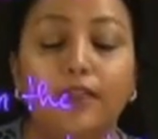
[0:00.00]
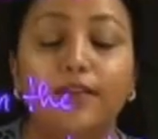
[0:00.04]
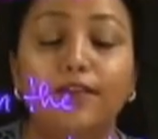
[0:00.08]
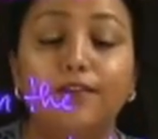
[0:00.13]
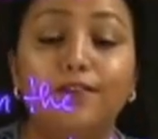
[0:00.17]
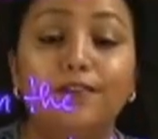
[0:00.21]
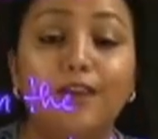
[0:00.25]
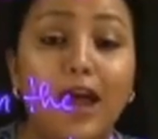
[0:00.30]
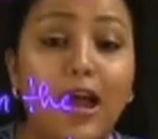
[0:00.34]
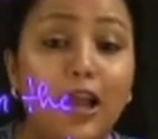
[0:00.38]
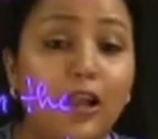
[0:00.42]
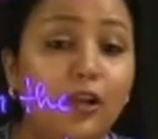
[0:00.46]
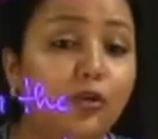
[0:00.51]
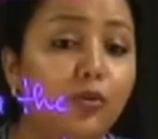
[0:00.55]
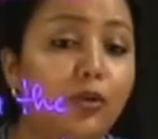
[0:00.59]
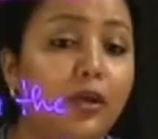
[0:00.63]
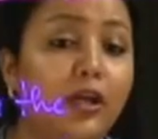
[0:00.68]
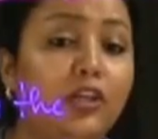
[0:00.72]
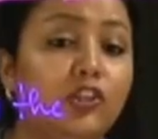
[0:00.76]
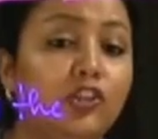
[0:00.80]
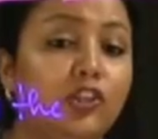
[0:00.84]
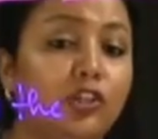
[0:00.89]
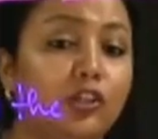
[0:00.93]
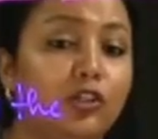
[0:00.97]
The
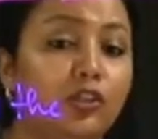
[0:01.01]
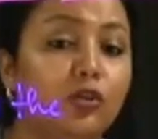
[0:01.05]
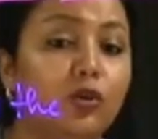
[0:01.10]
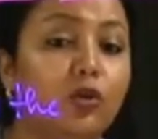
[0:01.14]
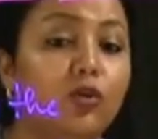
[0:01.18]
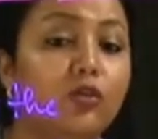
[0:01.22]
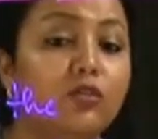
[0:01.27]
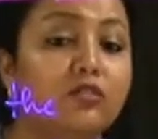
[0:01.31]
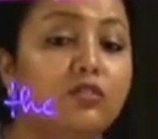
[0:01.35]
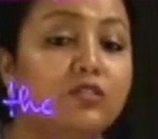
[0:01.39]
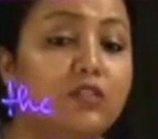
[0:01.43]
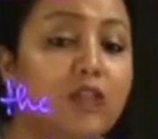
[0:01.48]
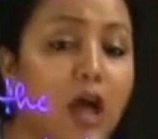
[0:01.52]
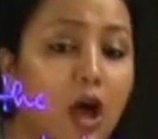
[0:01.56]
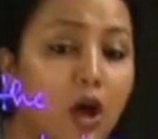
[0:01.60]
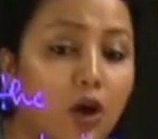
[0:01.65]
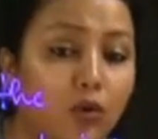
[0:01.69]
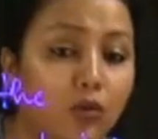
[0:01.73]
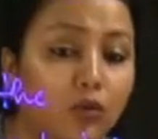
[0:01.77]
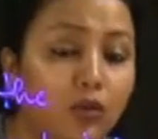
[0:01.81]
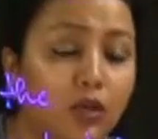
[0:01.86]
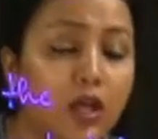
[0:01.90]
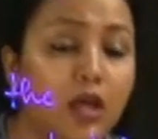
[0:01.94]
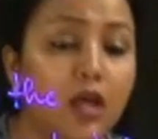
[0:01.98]
valuation goes
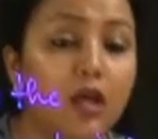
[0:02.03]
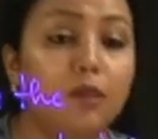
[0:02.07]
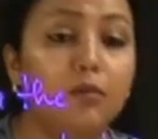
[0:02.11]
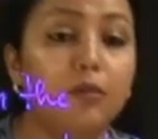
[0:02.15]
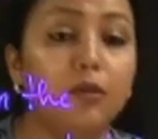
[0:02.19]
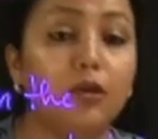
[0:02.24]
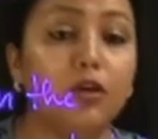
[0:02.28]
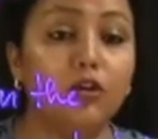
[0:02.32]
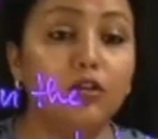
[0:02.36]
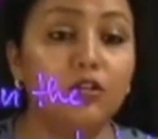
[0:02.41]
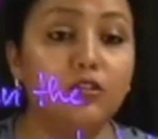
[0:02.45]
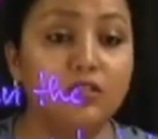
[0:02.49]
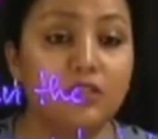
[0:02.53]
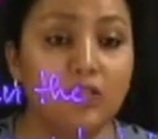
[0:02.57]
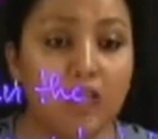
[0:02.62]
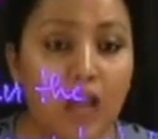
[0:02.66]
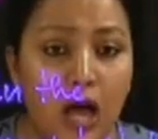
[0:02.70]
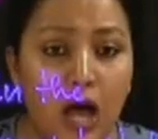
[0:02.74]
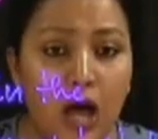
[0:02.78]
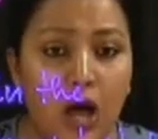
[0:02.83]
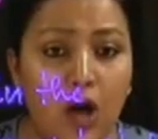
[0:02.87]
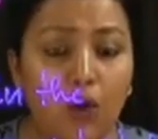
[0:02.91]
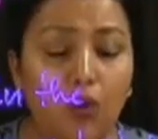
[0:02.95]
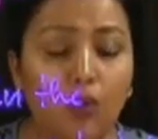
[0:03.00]
down because
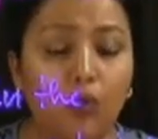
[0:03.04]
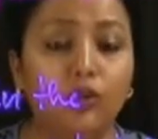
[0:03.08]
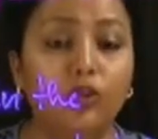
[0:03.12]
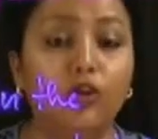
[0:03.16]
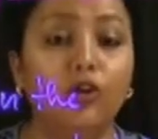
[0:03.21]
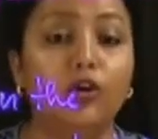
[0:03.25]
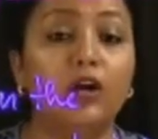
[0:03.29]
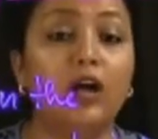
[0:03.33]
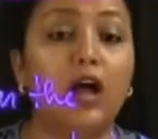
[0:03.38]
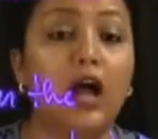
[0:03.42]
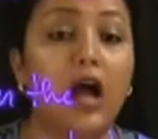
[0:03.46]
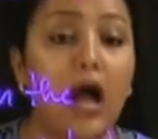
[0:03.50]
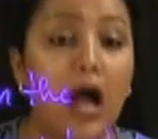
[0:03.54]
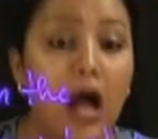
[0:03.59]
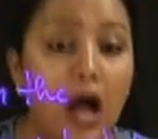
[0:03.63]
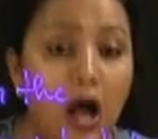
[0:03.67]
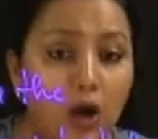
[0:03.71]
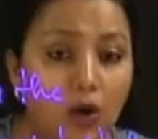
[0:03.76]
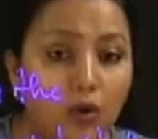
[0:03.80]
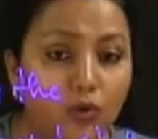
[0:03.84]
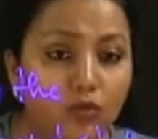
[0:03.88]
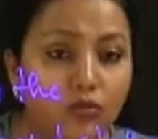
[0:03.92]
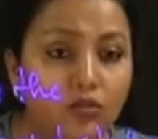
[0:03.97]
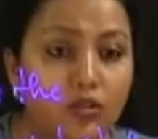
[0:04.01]
now your
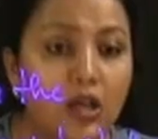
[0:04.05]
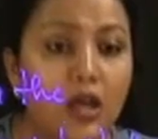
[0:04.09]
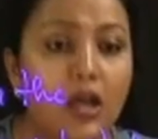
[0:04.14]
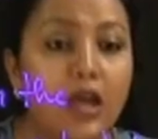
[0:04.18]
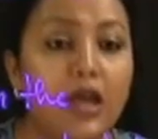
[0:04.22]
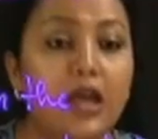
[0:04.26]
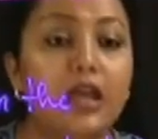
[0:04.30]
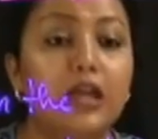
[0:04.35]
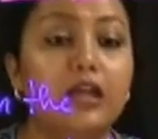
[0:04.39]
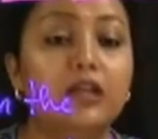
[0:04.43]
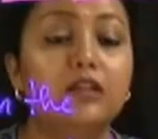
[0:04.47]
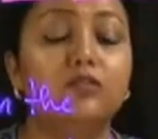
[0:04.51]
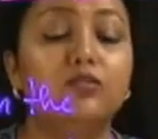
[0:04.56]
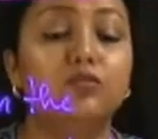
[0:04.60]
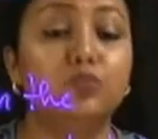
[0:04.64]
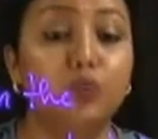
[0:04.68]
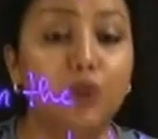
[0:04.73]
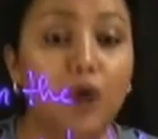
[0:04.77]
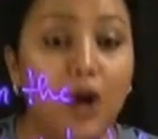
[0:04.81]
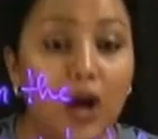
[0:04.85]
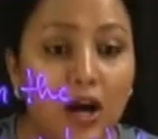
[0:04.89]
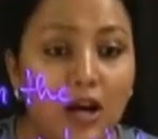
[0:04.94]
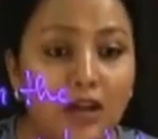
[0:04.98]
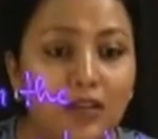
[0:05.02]
house is
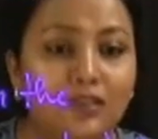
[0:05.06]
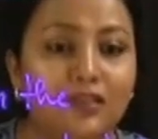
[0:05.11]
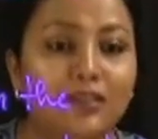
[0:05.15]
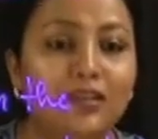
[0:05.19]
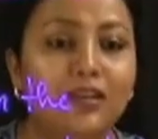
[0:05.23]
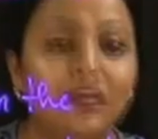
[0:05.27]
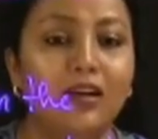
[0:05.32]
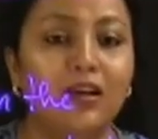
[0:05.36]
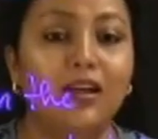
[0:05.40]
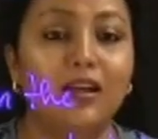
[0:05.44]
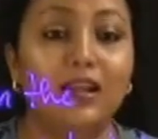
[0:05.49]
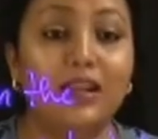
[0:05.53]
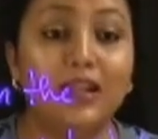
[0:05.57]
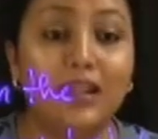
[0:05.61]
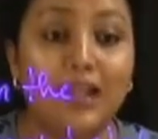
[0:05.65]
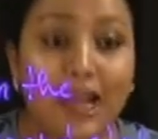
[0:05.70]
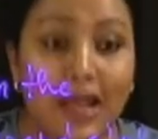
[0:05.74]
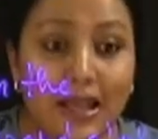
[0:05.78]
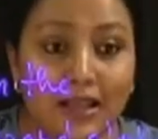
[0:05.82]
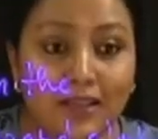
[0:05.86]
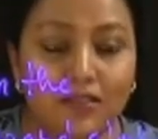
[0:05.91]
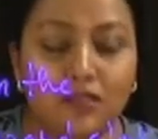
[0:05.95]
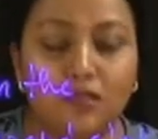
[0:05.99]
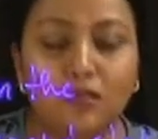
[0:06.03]
worth
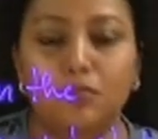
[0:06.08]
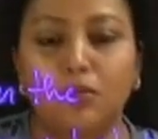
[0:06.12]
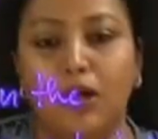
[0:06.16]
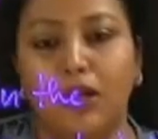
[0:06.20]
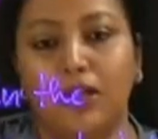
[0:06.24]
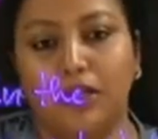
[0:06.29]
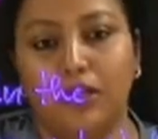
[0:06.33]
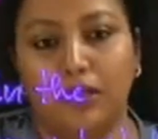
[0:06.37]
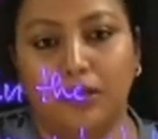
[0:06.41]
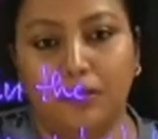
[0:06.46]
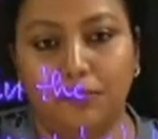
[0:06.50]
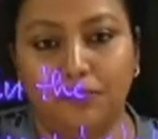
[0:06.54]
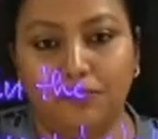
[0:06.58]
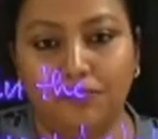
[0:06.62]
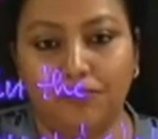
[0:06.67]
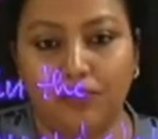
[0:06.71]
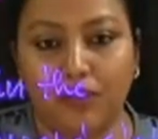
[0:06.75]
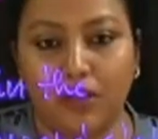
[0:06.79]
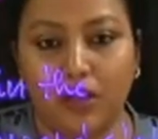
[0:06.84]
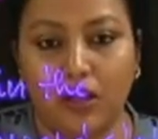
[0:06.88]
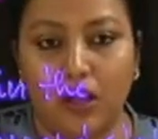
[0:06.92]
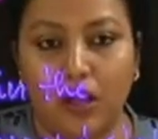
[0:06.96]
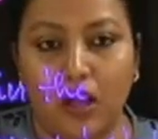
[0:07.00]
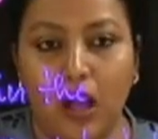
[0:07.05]
less money.
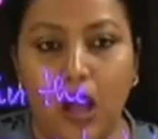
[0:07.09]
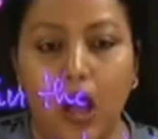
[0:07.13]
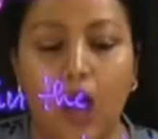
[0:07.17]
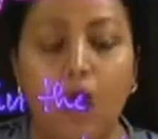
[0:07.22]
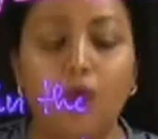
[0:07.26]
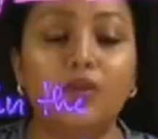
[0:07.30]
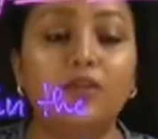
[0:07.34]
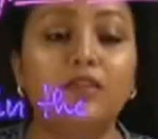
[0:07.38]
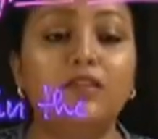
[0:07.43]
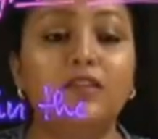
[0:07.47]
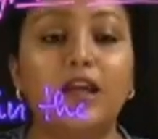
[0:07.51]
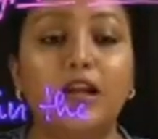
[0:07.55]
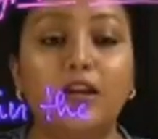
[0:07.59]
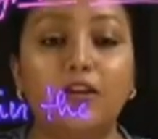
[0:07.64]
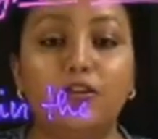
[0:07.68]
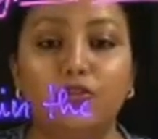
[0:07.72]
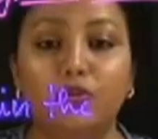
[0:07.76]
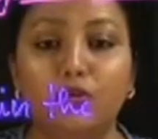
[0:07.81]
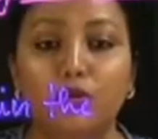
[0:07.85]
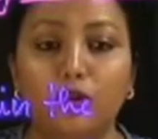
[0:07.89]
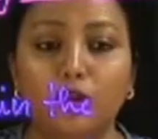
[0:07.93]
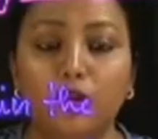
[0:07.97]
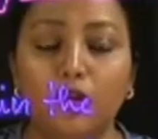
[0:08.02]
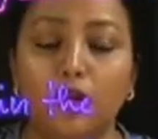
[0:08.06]
How is that
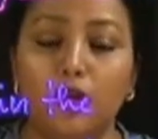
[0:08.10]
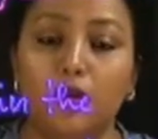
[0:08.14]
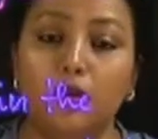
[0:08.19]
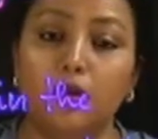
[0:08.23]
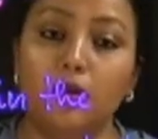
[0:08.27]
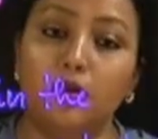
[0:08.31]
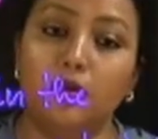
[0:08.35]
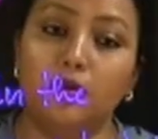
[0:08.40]
true?